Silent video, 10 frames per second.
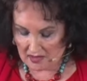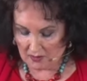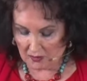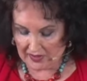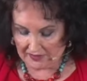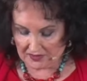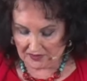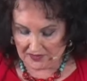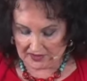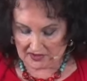but we have to
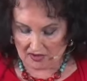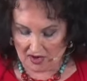fix our